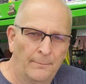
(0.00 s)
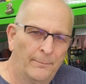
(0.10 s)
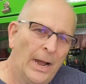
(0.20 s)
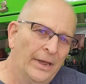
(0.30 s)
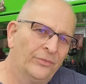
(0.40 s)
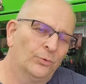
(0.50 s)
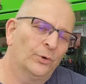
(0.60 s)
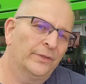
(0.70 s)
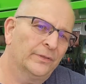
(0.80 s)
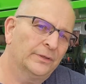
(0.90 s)
bother
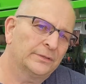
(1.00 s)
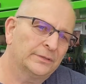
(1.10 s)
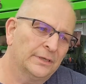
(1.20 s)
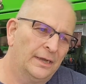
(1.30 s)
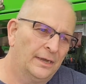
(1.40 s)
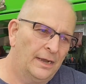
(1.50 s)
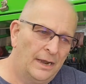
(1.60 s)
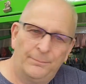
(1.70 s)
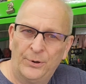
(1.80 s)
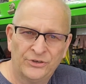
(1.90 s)
with it?
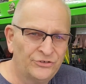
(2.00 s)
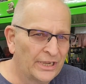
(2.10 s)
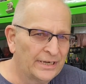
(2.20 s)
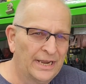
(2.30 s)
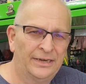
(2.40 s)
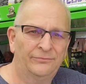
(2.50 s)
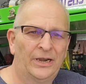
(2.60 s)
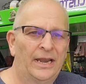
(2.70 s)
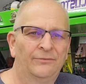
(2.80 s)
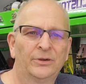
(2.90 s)
I appreciate
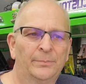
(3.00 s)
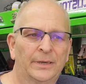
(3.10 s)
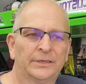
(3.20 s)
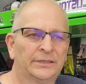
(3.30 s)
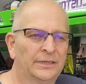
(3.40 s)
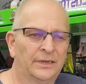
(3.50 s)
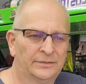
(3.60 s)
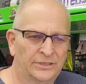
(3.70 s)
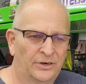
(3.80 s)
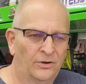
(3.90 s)
everybody.
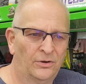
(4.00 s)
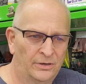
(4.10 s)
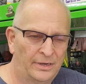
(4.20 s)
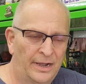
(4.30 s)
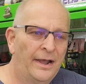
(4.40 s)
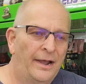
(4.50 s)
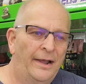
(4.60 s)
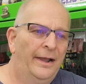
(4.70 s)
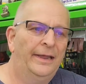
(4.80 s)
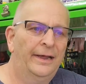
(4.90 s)
You know,
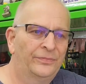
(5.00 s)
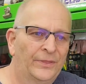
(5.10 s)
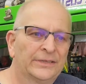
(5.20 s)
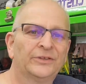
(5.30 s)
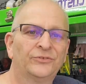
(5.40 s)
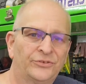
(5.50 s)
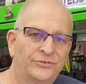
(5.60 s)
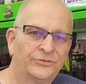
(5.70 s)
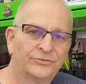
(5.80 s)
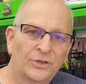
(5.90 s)
I think
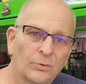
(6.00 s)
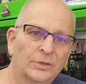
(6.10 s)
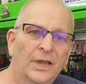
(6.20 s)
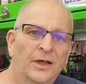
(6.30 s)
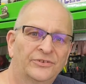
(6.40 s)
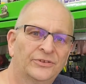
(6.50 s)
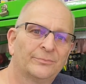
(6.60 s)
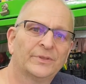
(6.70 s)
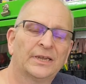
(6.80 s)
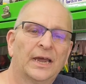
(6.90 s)
it's totally
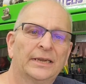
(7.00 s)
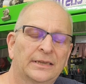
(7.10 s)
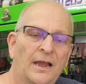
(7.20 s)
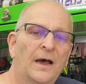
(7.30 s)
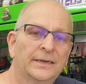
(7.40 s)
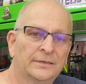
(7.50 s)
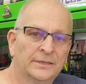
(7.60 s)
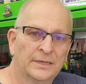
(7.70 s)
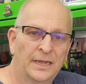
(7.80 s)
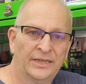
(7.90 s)
awesome that I got
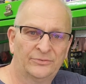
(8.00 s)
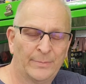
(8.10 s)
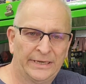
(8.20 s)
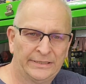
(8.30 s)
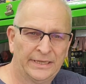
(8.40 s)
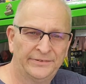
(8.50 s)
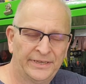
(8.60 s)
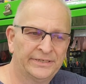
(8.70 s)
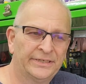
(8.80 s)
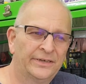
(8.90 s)
as many as
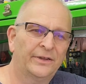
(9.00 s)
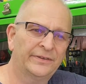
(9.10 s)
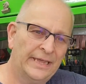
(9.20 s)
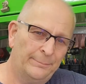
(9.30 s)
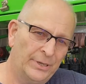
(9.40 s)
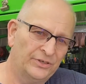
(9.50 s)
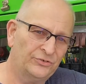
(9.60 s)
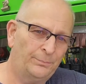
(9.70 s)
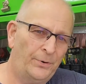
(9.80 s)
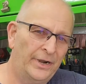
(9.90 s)
I did on that
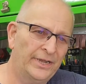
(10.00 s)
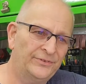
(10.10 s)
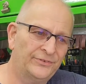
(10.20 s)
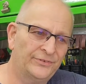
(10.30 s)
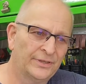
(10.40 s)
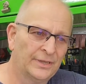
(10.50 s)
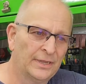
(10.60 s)
punch press.